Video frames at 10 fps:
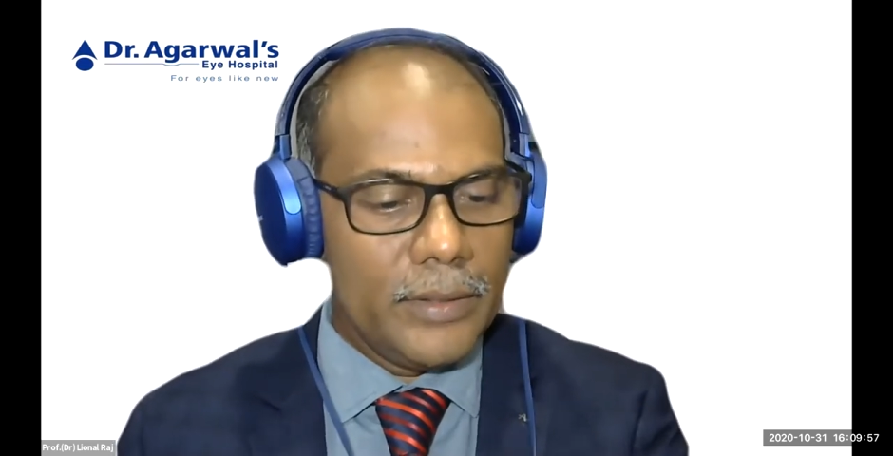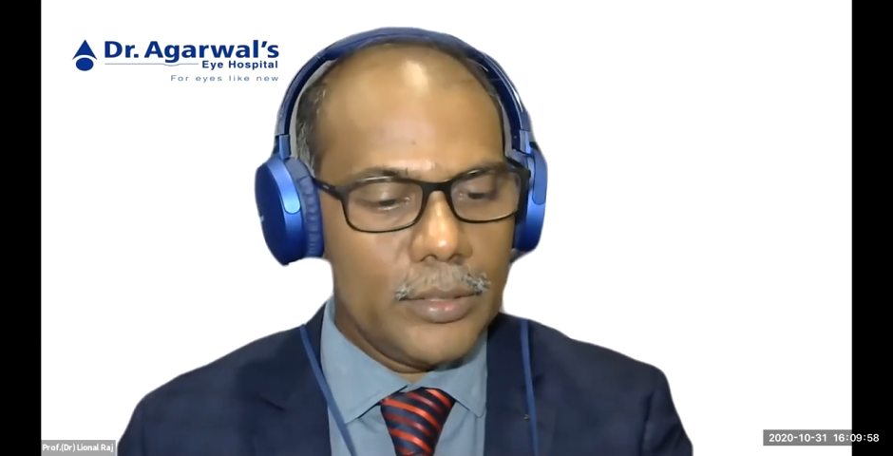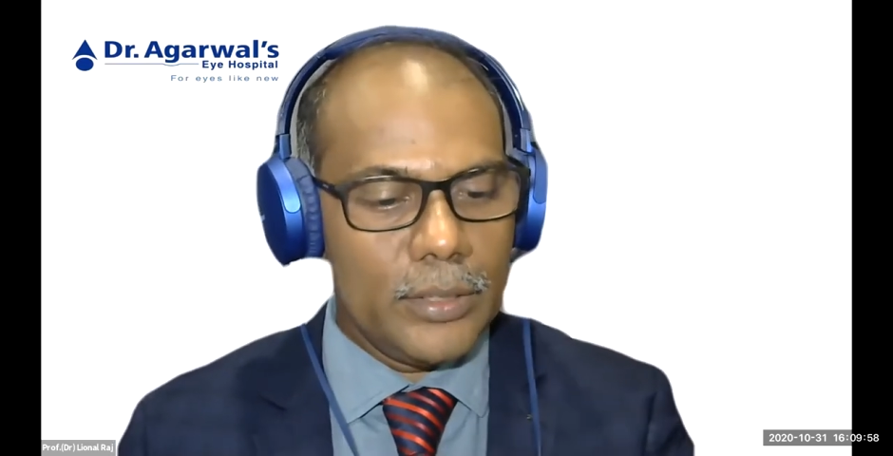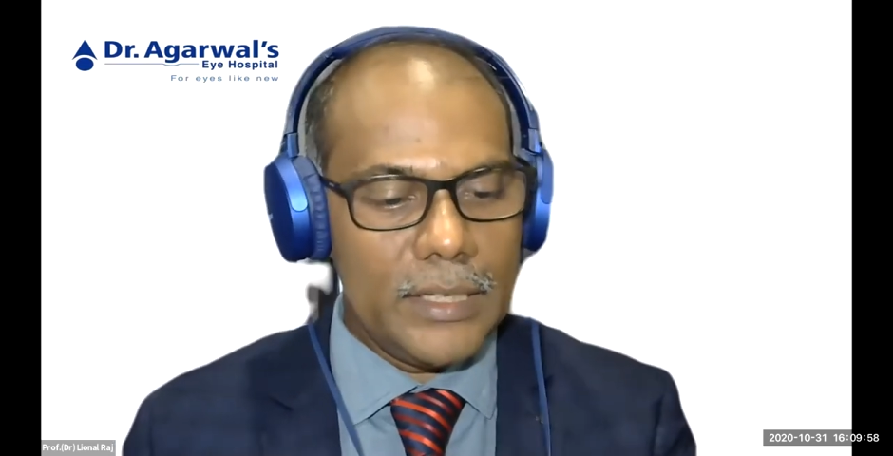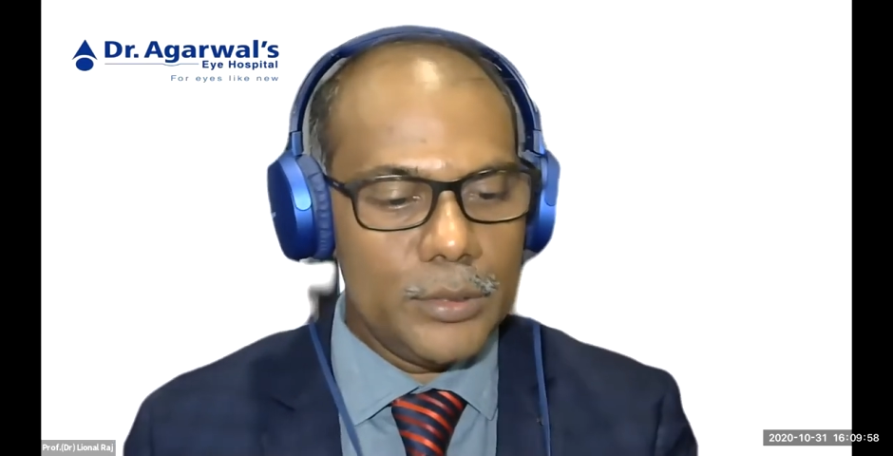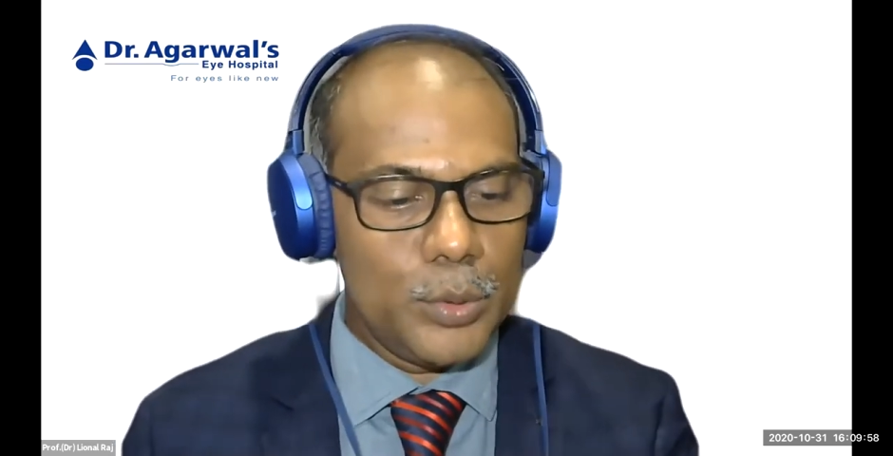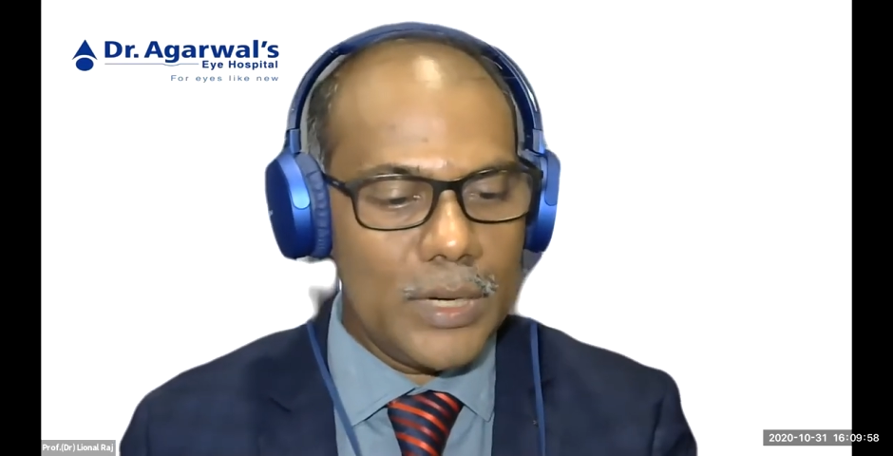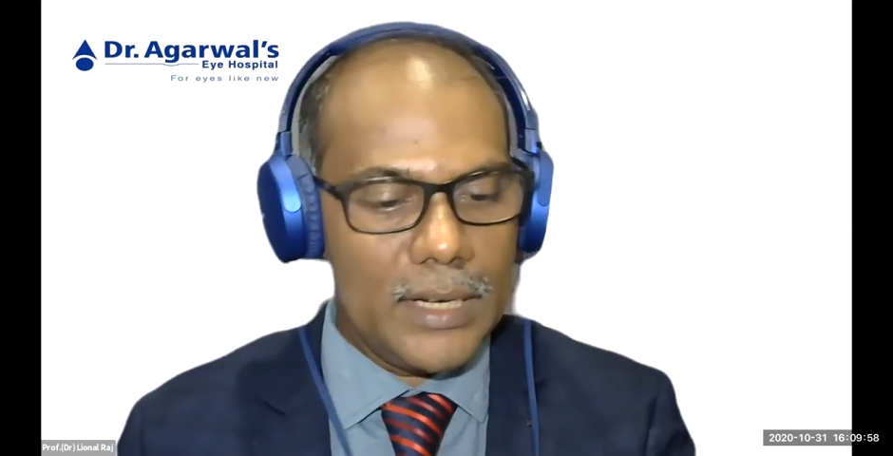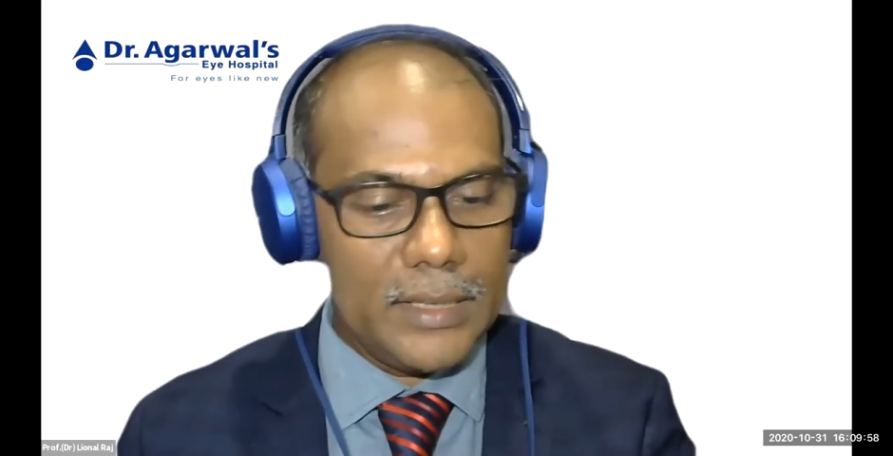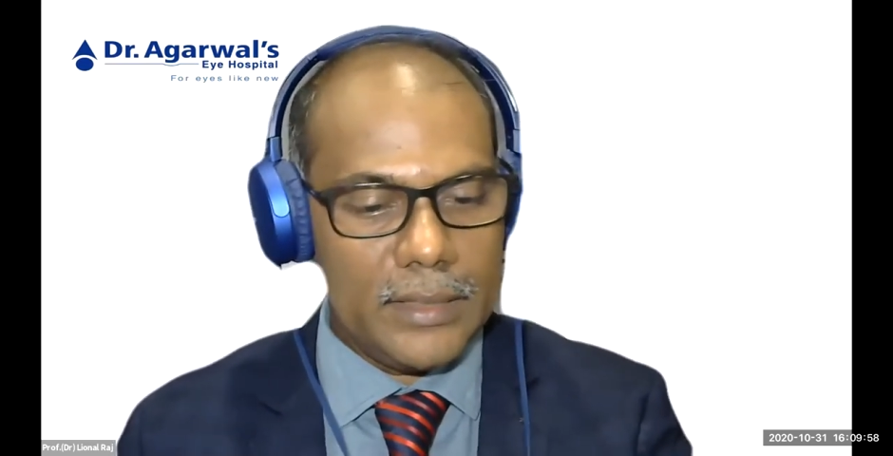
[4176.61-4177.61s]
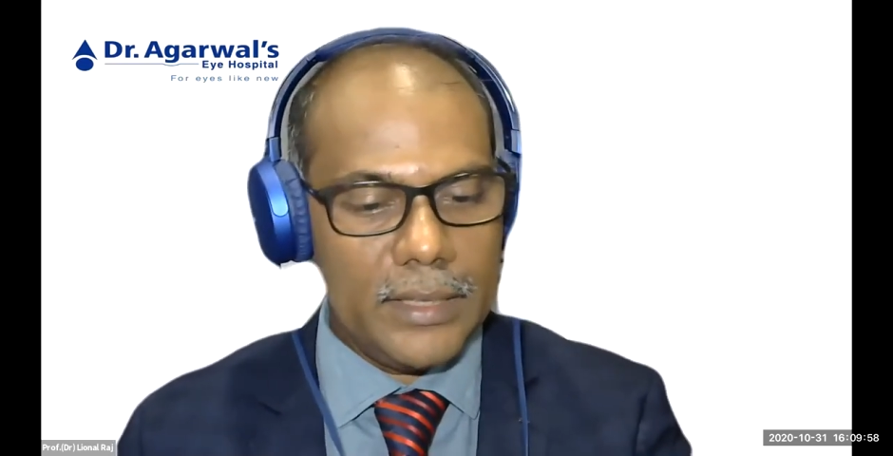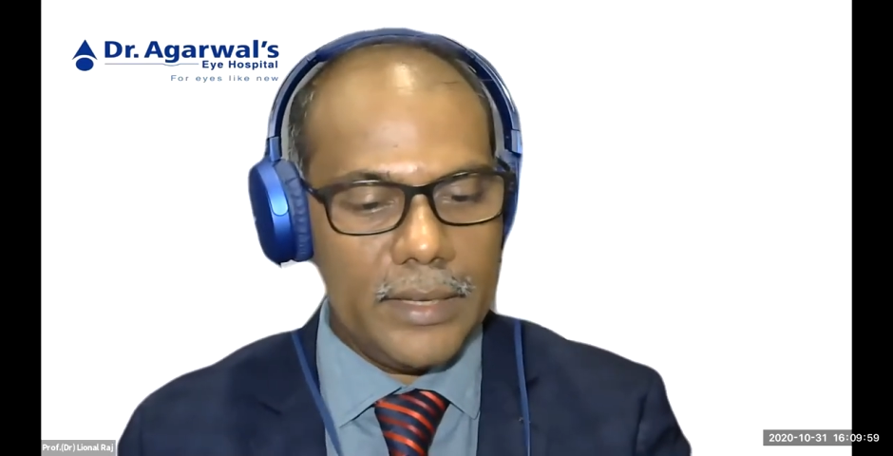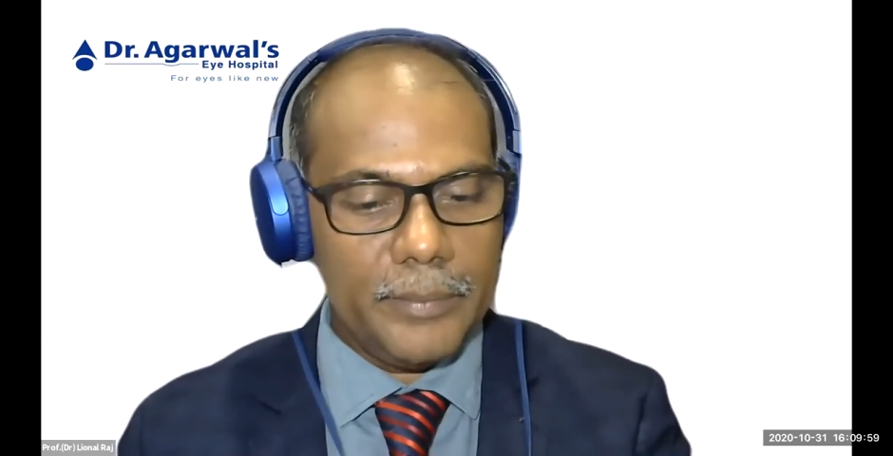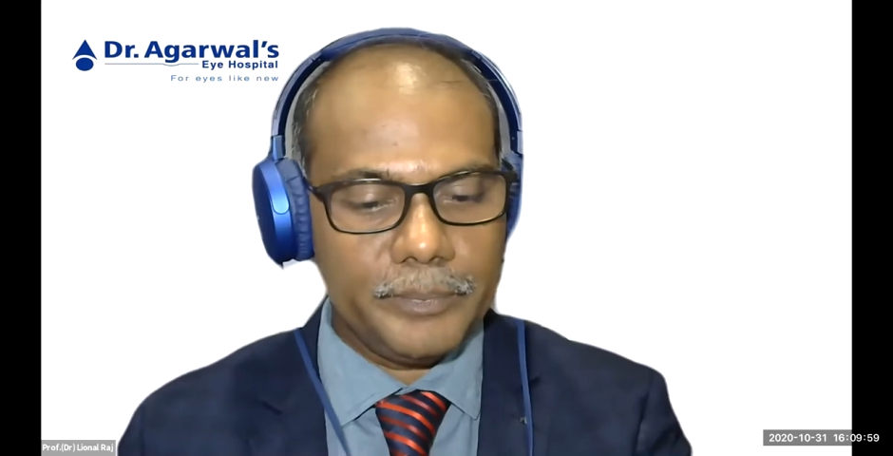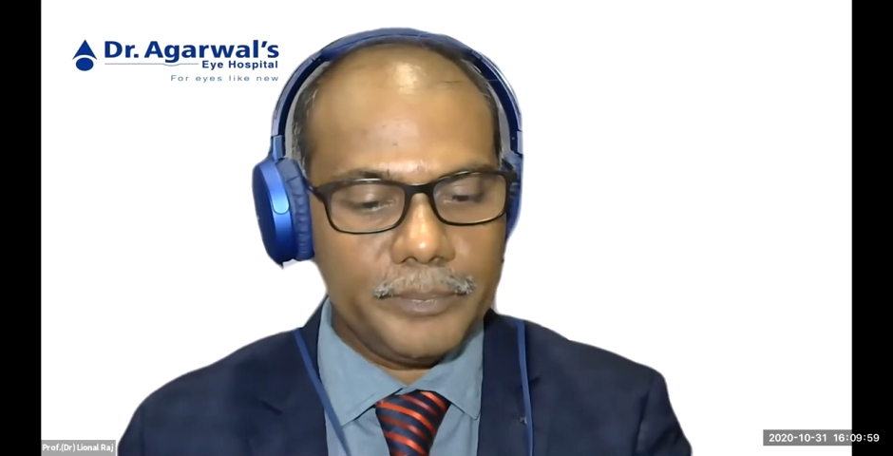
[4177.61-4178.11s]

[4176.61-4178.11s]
So that is one another thing.